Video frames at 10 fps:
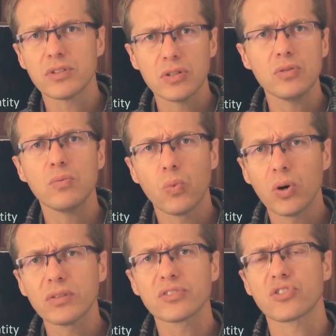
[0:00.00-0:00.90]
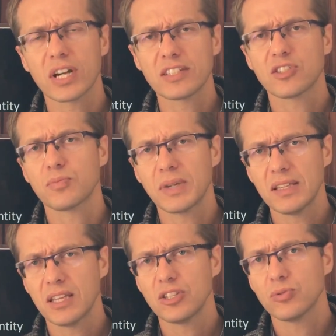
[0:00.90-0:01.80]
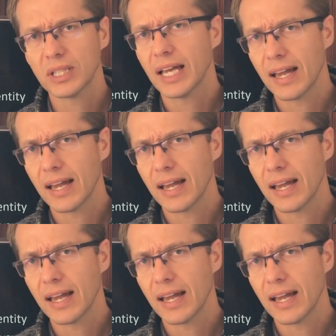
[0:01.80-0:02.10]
You will trust me that you will